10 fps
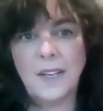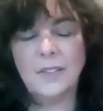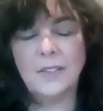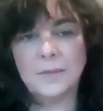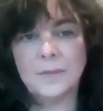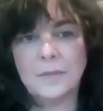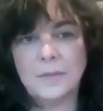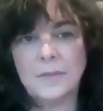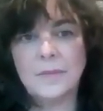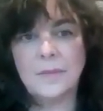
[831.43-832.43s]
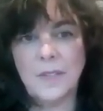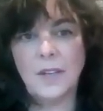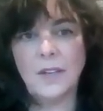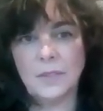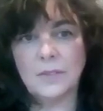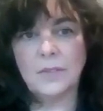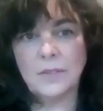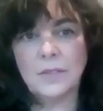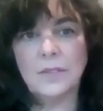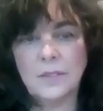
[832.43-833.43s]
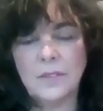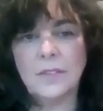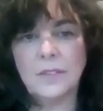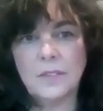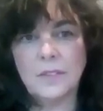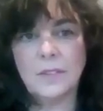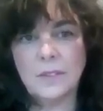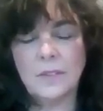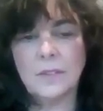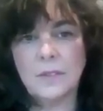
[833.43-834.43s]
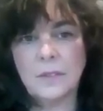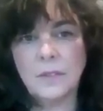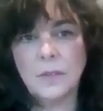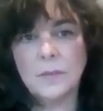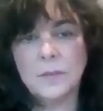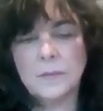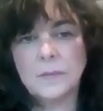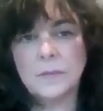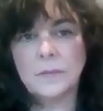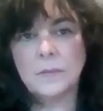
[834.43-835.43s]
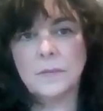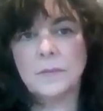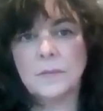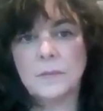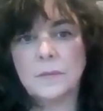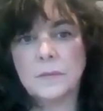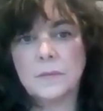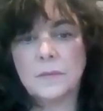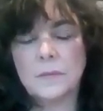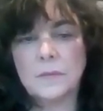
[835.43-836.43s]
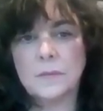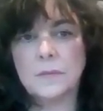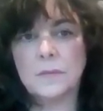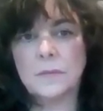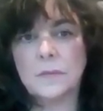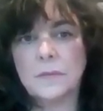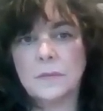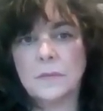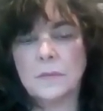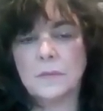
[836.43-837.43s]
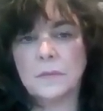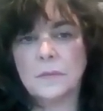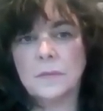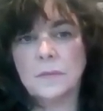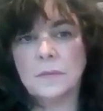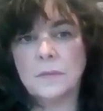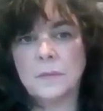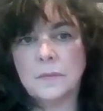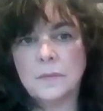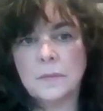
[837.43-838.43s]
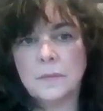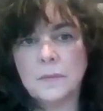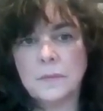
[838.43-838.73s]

This person isn't speaking.